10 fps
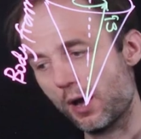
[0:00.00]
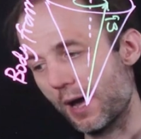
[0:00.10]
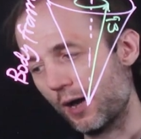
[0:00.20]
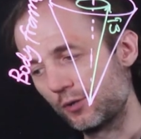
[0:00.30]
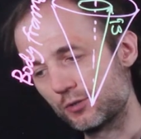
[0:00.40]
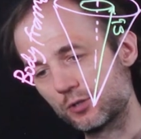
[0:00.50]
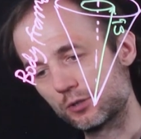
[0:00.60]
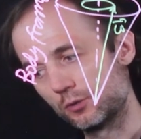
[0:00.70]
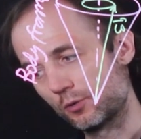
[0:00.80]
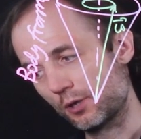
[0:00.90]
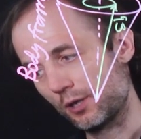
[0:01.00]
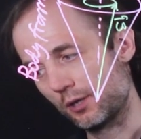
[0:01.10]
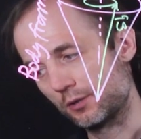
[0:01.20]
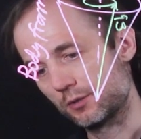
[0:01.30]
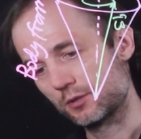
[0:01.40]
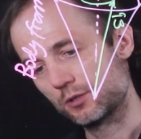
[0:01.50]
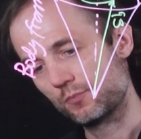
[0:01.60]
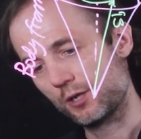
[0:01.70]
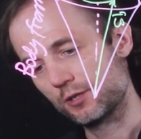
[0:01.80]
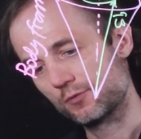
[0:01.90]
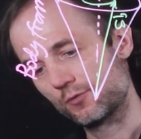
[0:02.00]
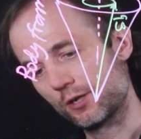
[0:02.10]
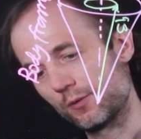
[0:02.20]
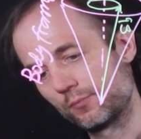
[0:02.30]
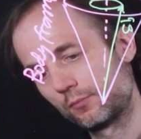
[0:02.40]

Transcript: how does this look in space frame?